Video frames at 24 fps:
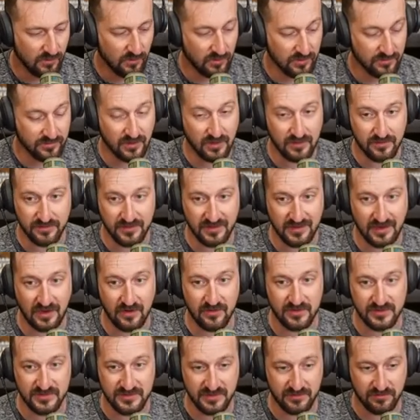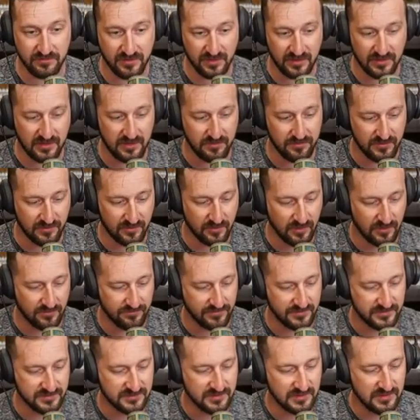or the county seat where they keep their
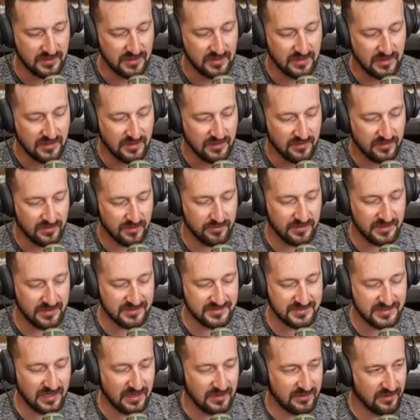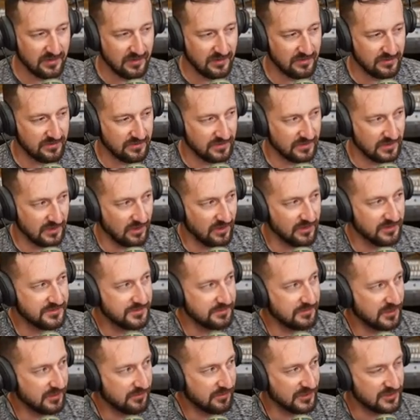office. That being said, the
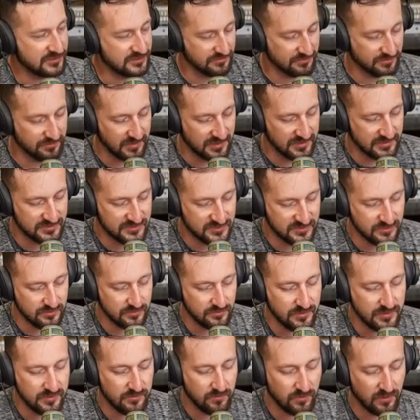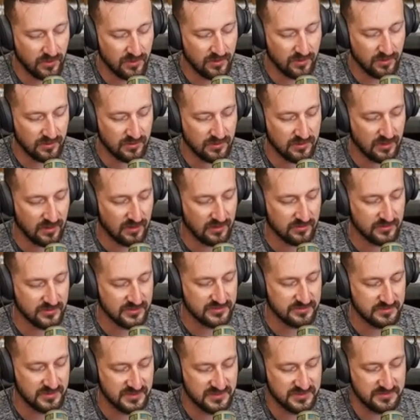ultimate question remains, do we want our
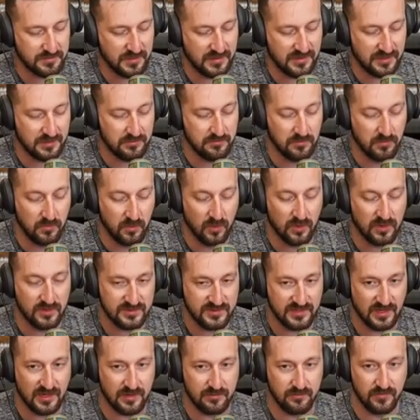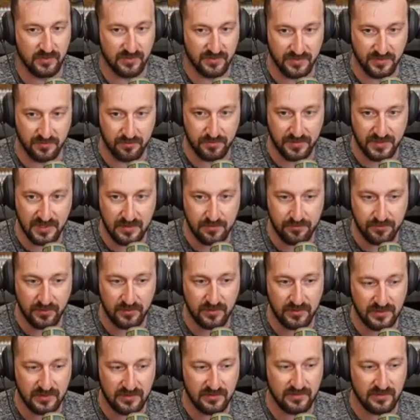congressmen spending more time with the
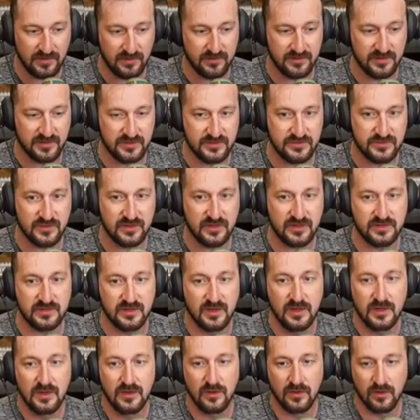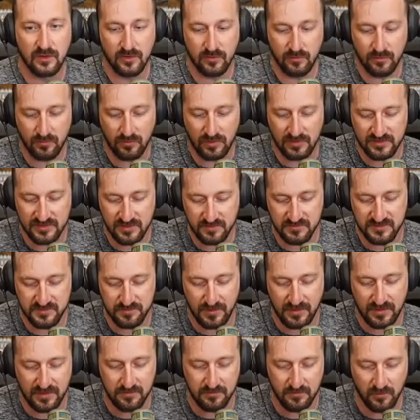people in their district, or do we want them
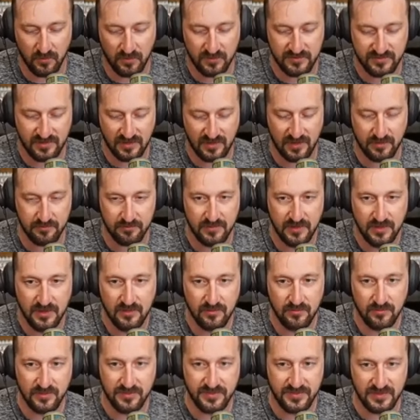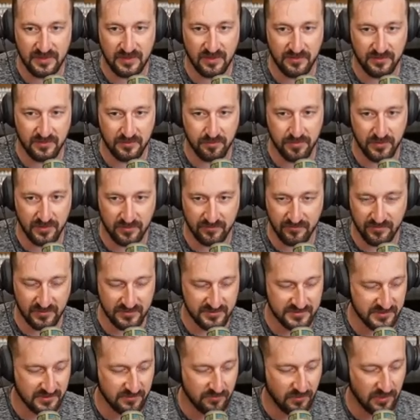spending more time with the other
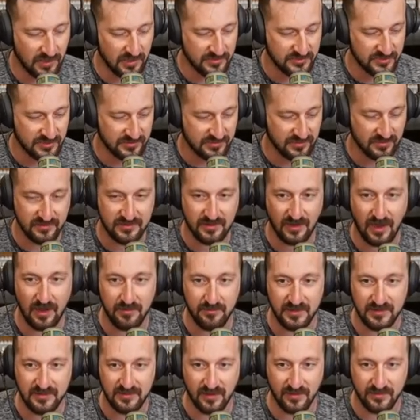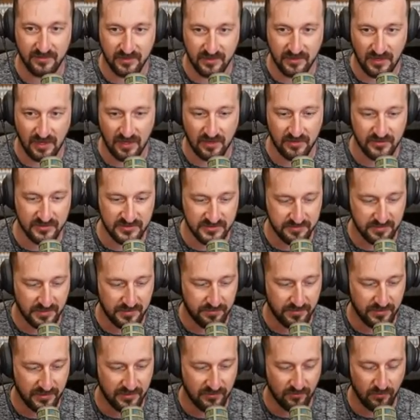perverts in Washington? I mean, the other
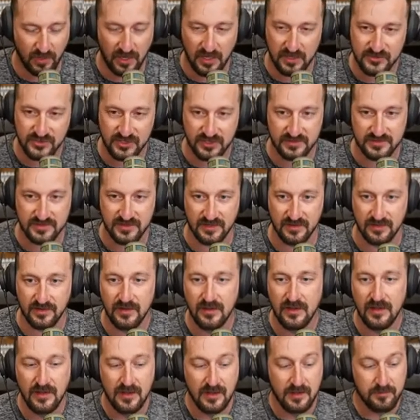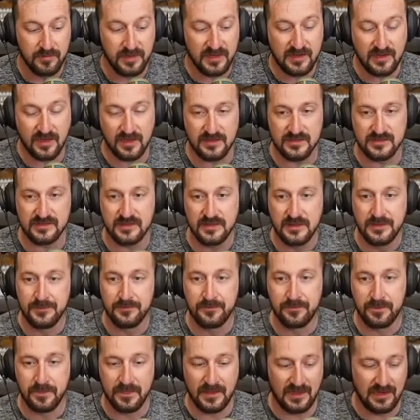congresspeople in Washington, because
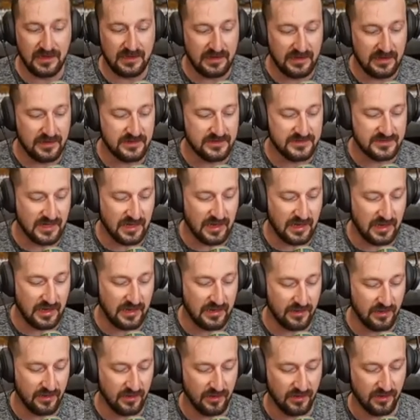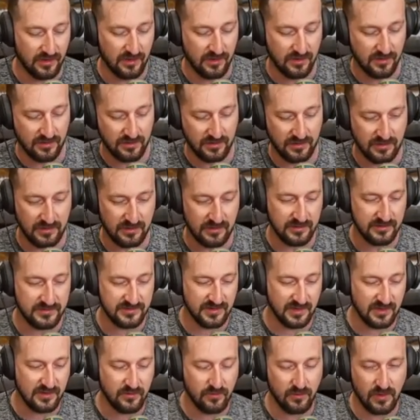it is
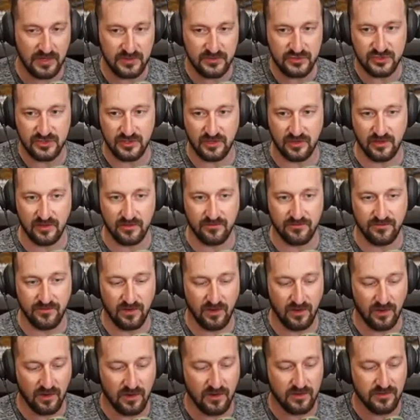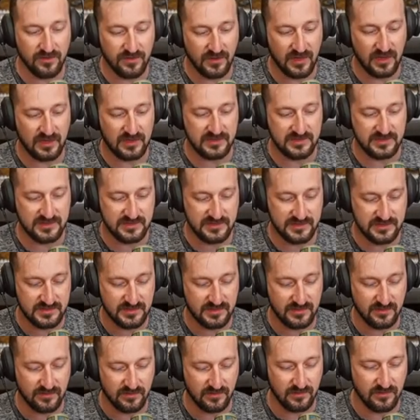a question of, are they
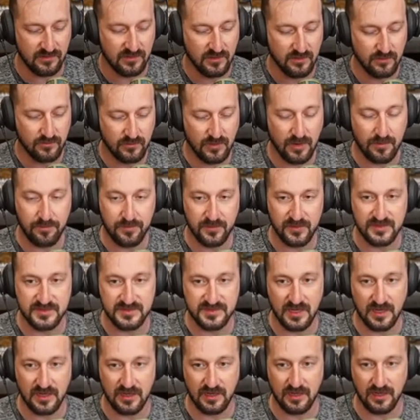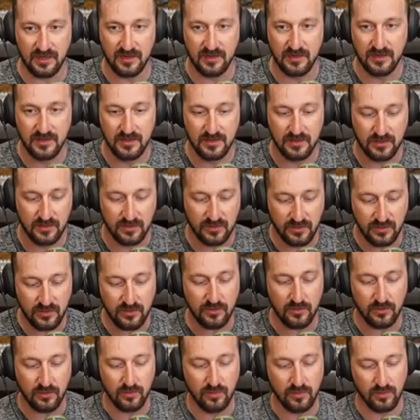still representing
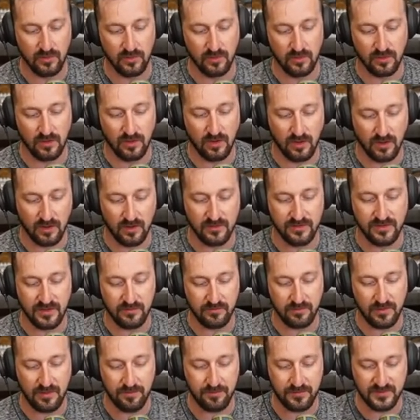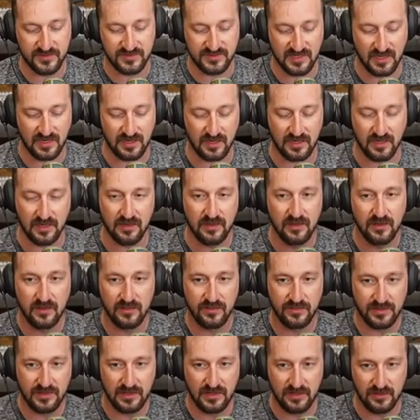you, or are they representing
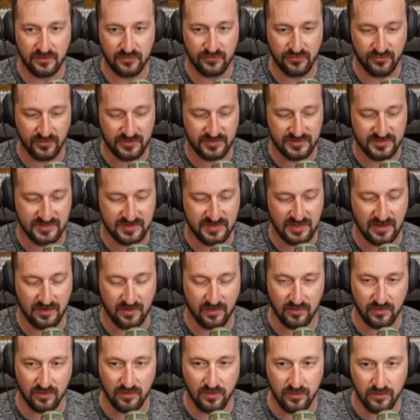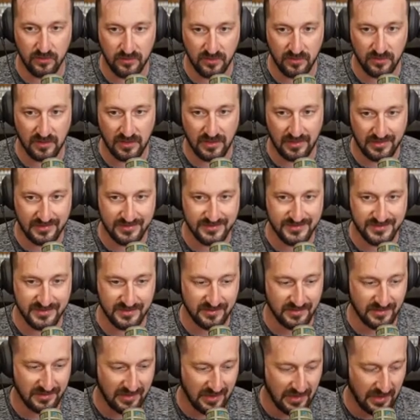the interests that are localized
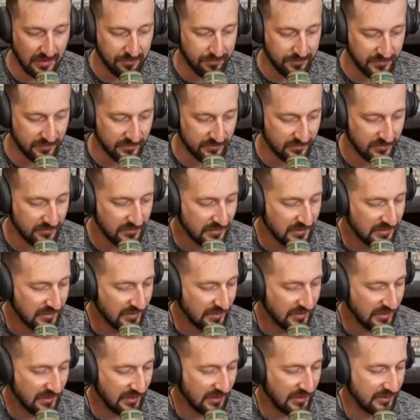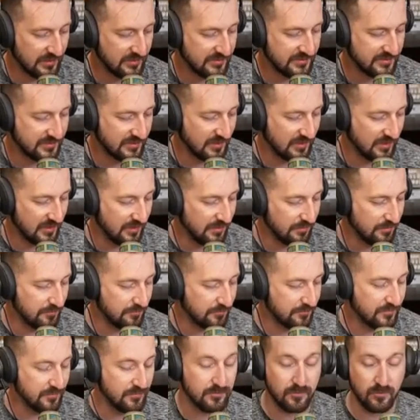in the Capitol? And
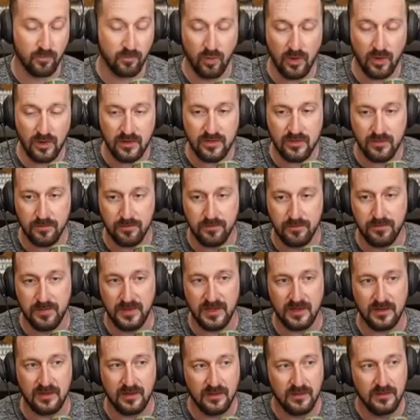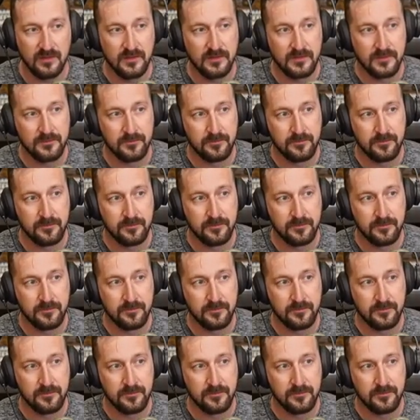one of the big